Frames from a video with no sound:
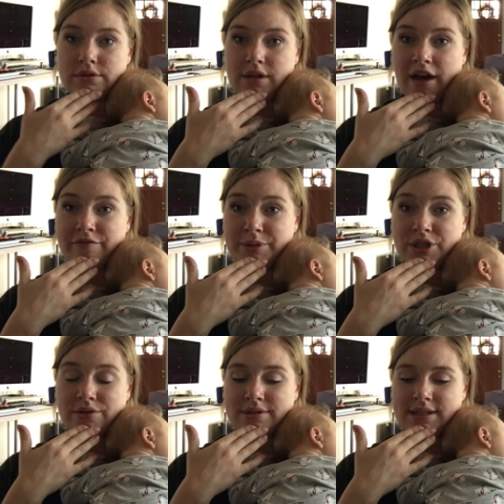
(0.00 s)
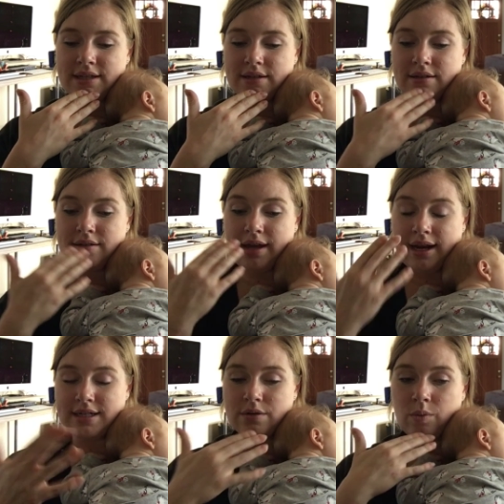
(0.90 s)
Pitocin and
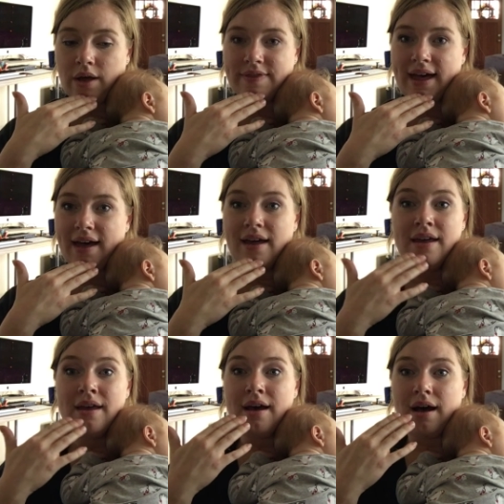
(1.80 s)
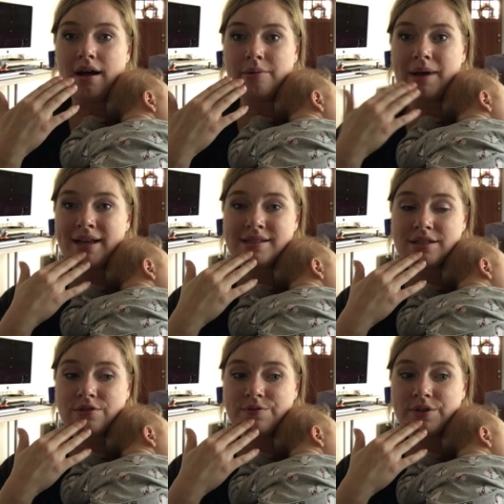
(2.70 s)
I didn't want that. I
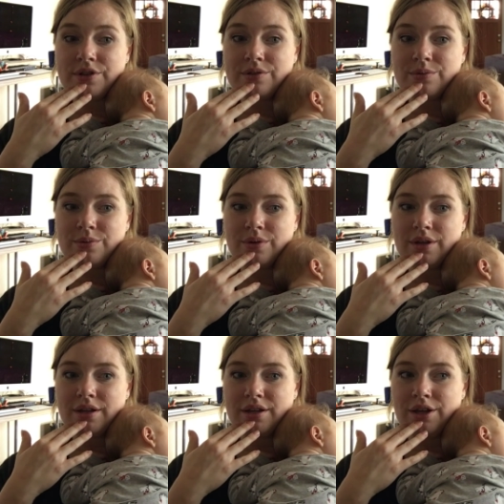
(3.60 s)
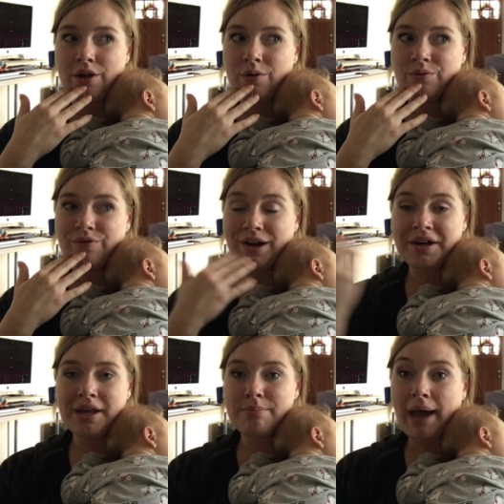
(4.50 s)
still feel, you know,
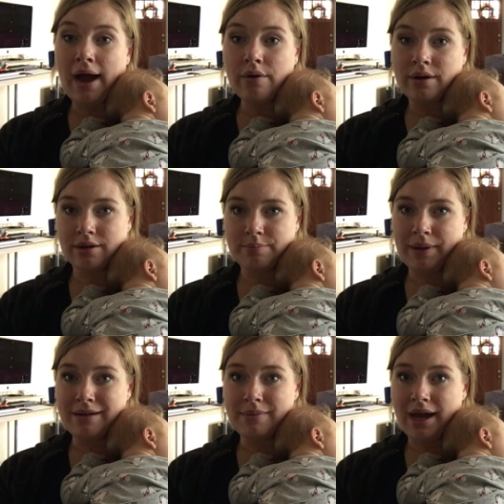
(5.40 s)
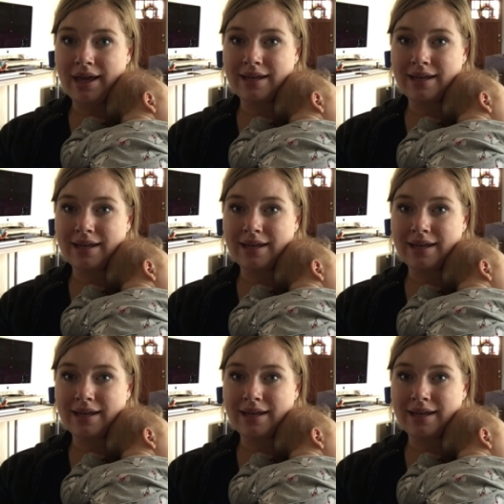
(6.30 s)
very empowered by my